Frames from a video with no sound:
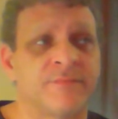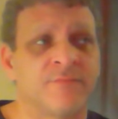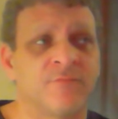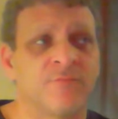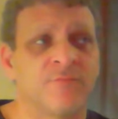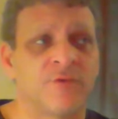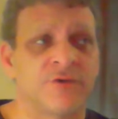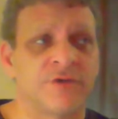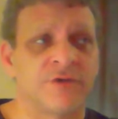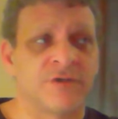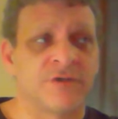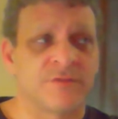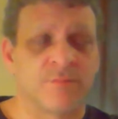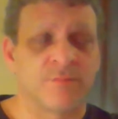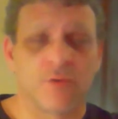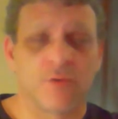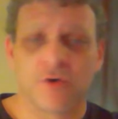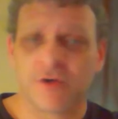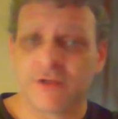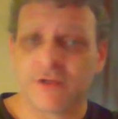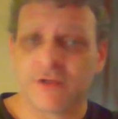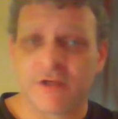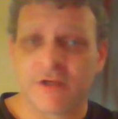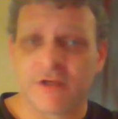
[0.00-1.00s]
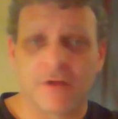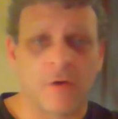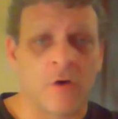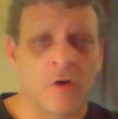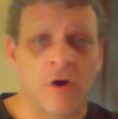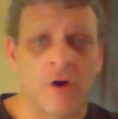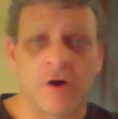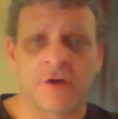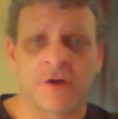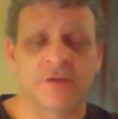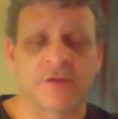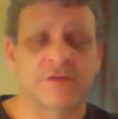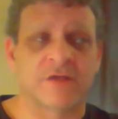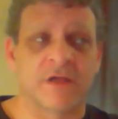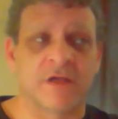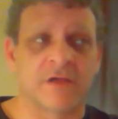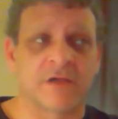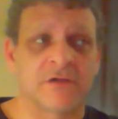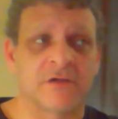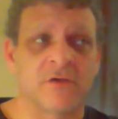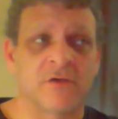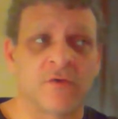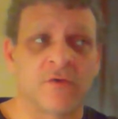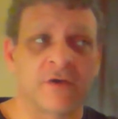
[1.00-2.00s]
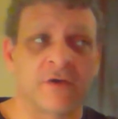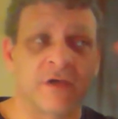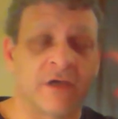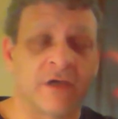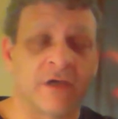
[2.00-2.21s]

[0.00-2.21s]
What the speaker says: with these brilliant artists like Laurie